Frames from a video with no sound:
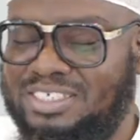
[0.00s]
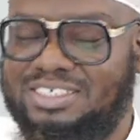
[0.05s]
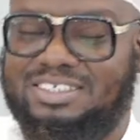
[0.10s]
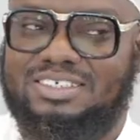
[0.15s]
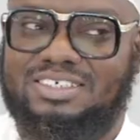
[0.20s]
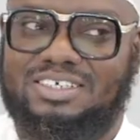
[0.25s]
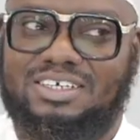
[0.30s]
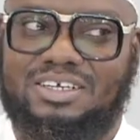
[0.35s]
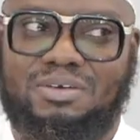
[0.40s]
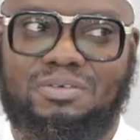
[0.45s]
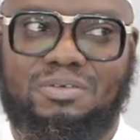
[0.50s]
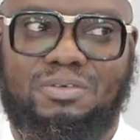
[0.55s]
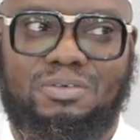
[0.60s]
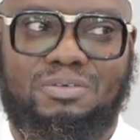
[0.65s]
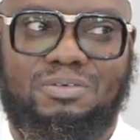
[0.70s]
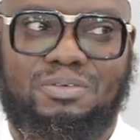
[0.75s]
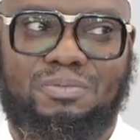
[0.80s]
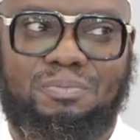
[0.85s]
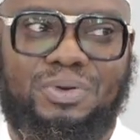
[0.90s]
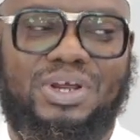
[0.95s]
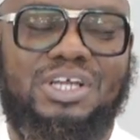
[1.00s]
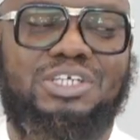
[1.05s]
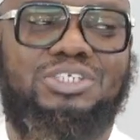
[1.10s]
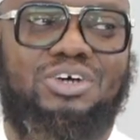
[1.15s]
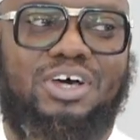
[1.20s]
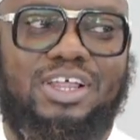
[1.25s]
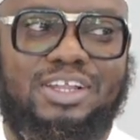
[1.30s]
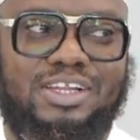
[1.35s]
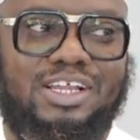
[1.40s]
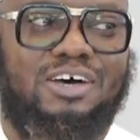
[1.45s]
li. Pray
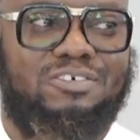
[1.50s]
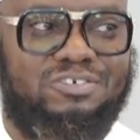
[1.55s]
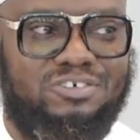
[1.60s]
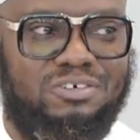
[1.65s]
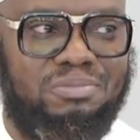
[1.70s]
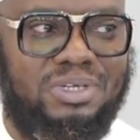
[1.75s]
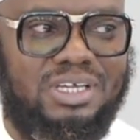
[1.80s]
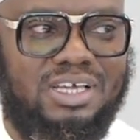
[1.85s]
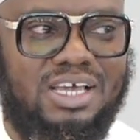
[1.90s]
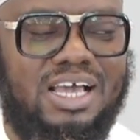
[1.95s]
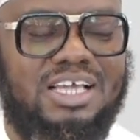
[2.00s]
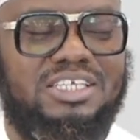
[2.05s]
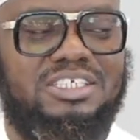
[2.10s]
to Allah for me.